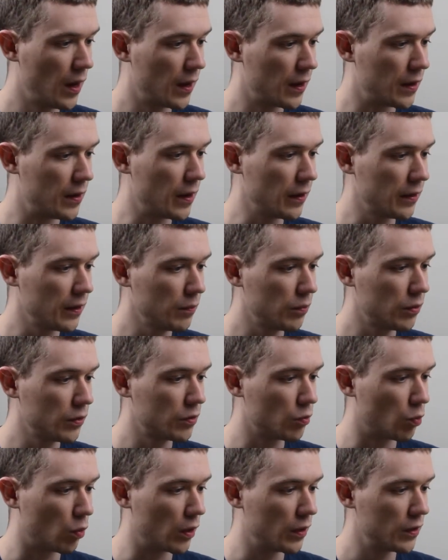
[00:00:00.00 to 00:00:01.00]
Nothing
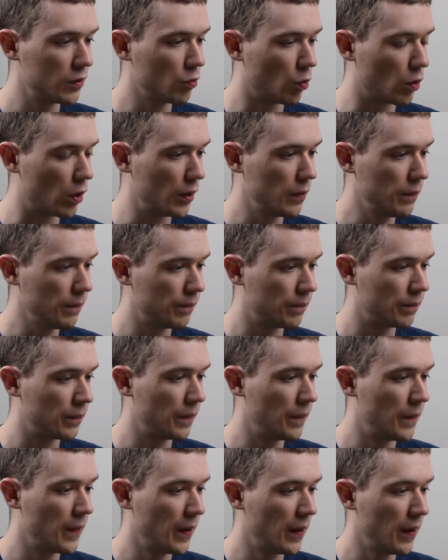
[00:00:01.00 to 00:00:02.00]
plus one is one.
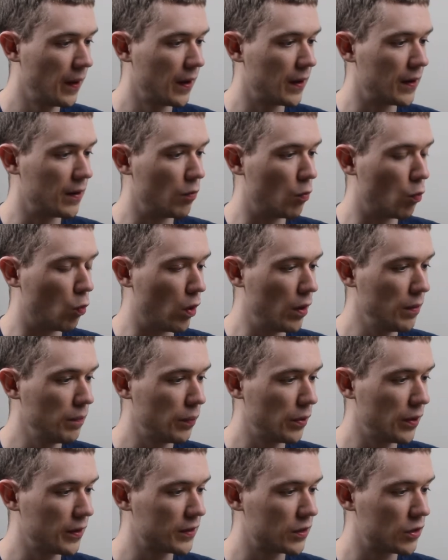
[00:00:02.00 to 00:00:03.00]
One
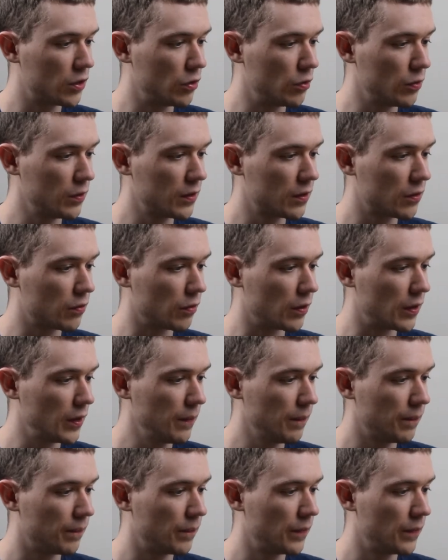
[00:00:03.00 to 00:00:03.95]
plus two is three.